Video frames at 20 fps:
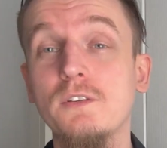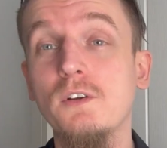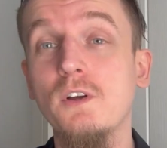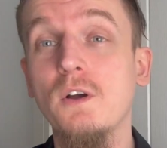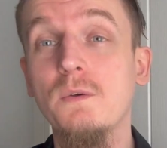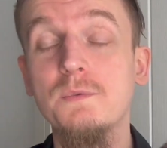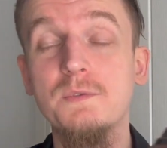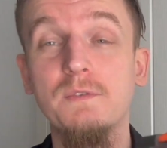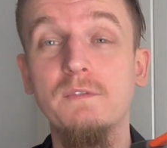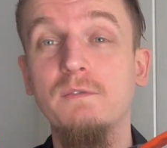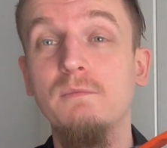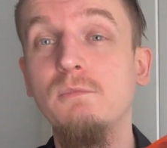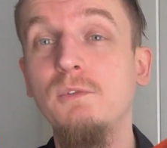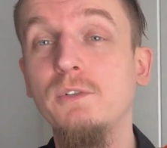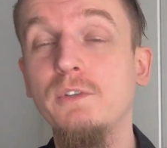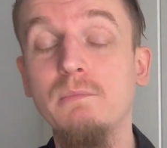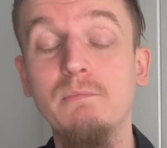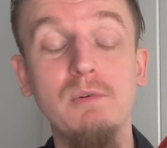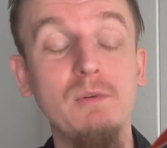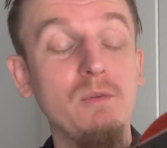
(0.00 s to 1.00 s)
comes with
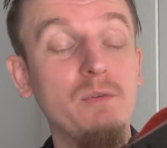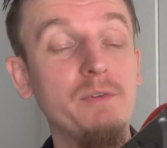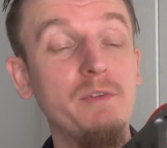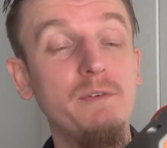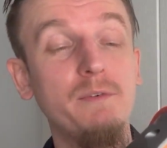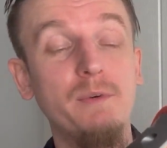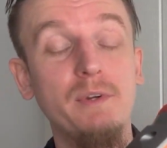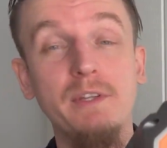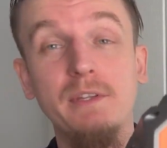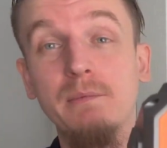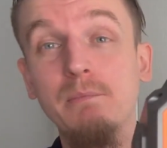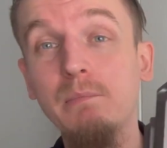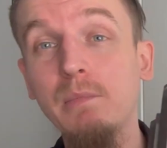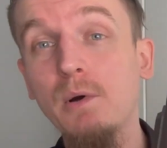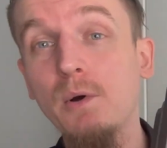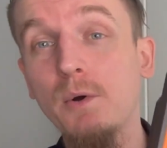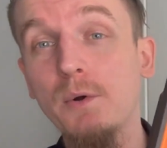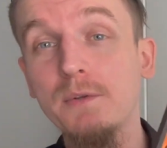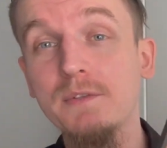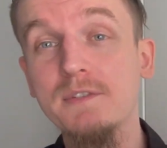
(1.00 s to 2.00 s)
multiple different
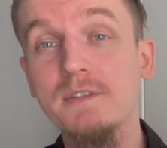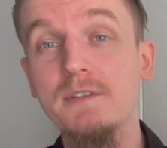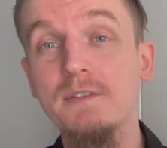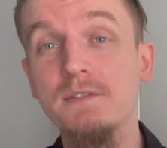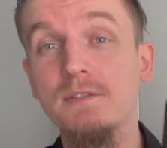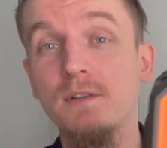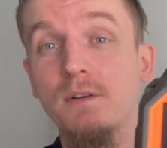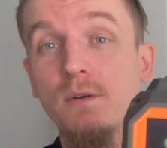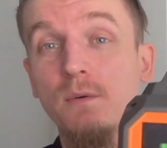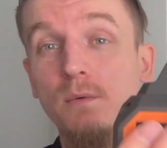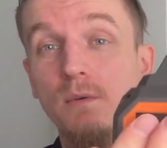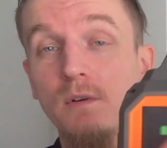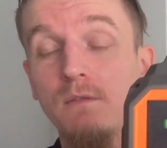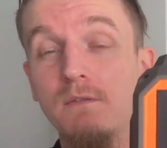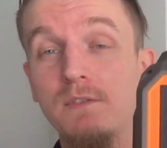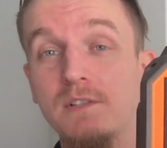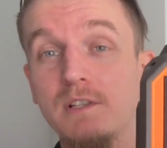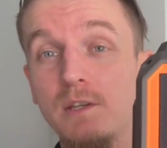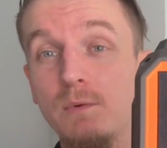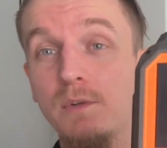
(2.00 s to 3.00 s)
ports. So
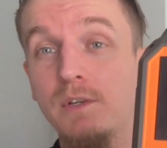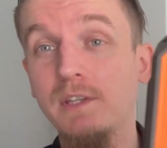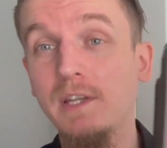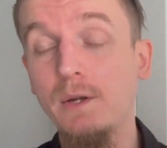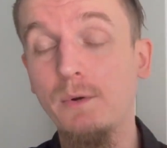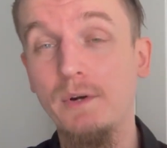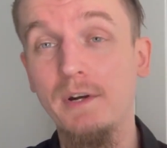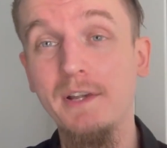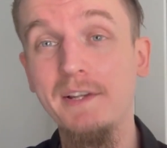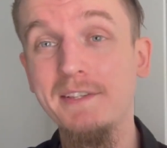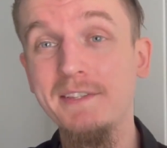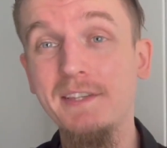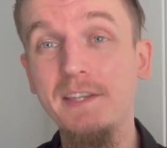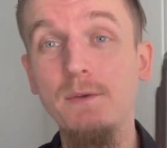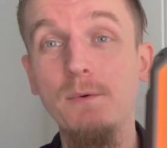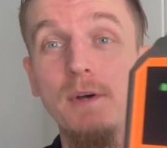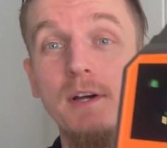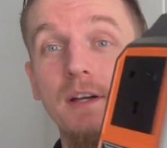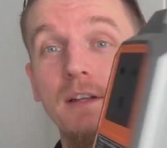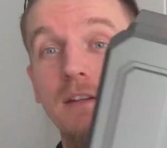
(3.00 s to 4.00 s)
obviously we got our AC
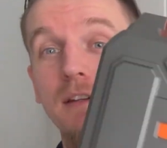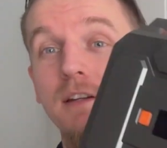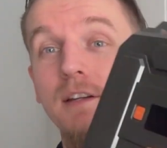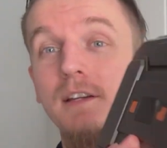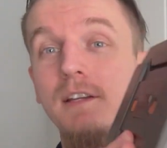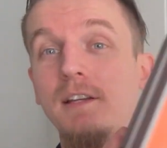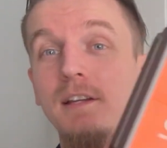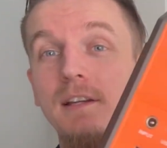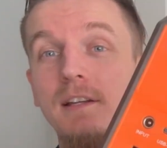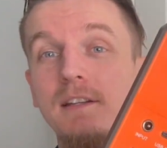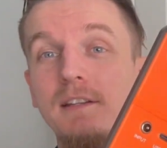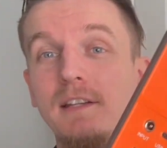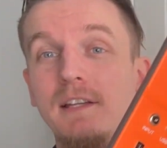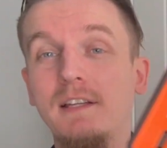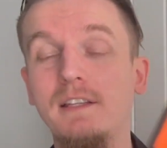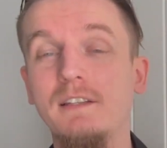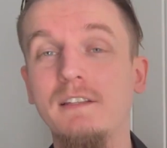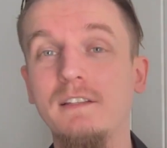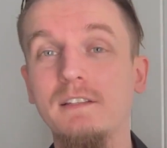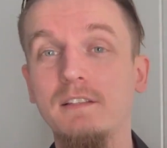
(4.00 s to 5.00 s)
one,
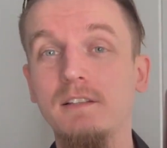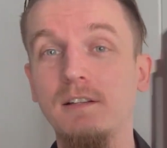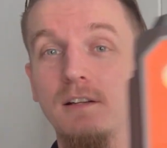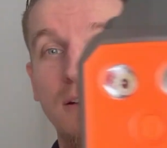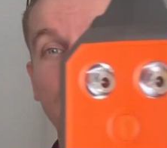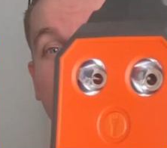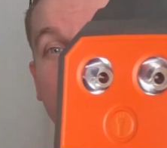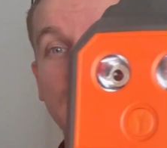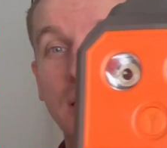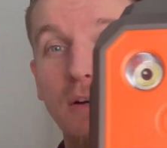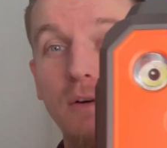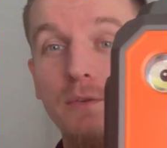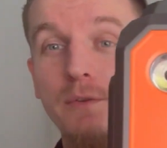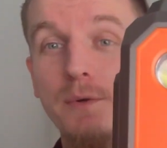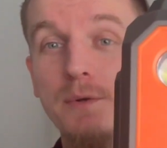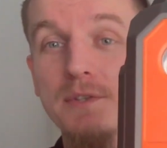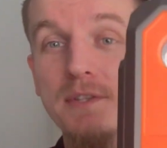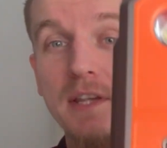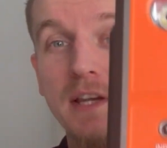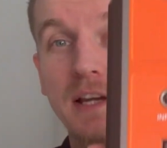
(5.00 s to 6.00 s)
then on the
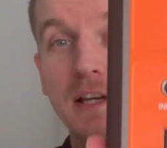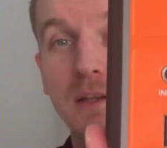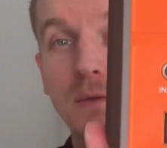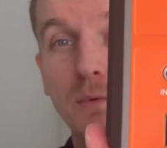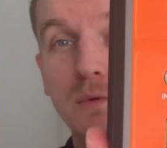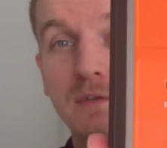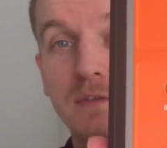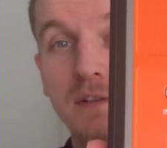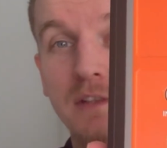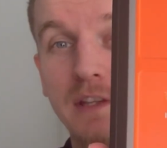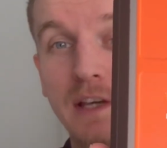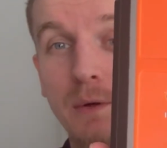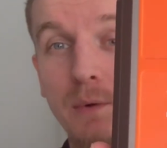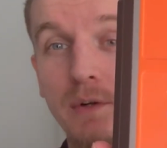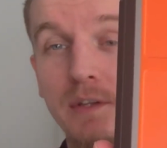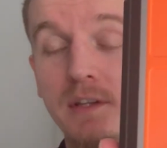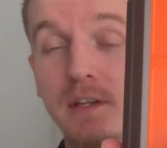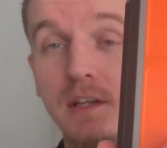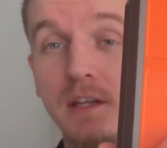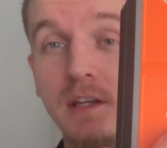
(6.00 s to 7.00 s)
other side we've got
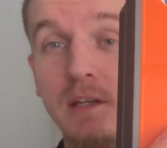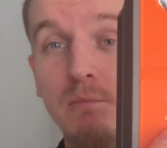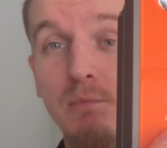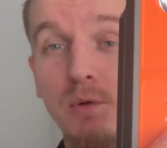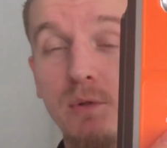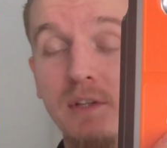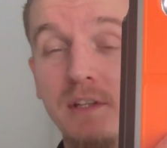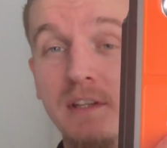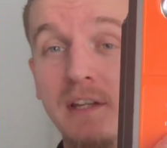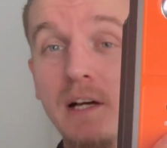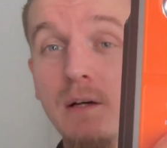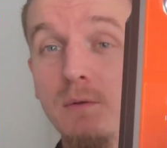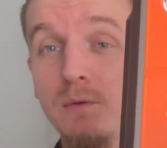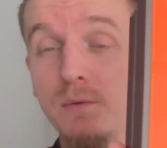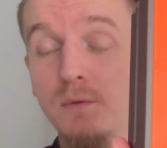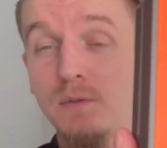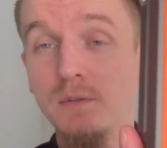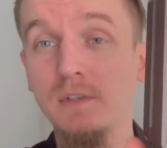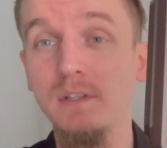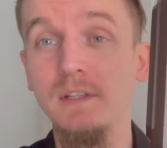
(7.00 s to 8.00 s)
our input and
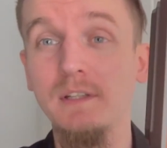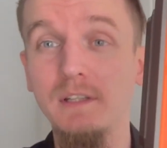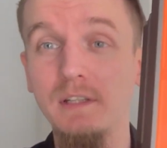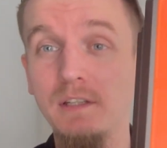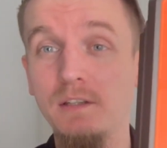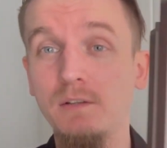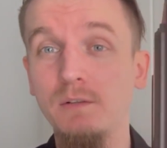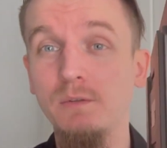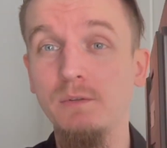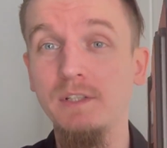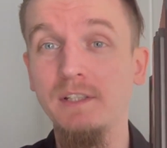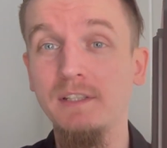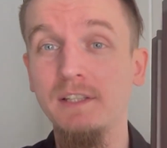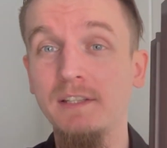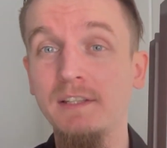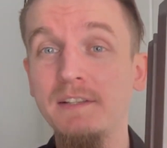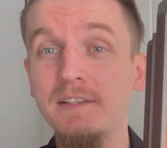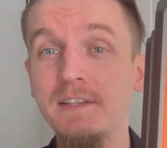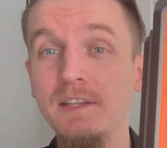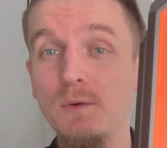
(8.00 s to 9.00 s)
output, including the
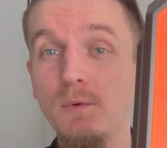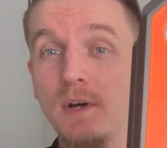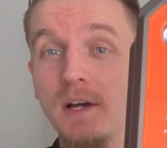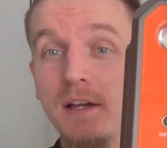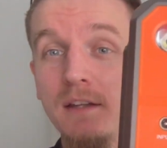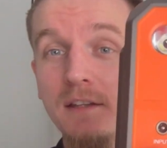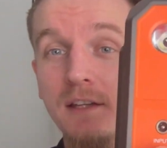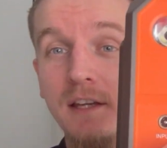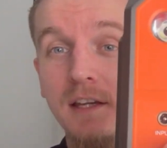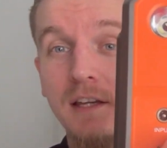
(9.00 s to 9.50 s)
DC one.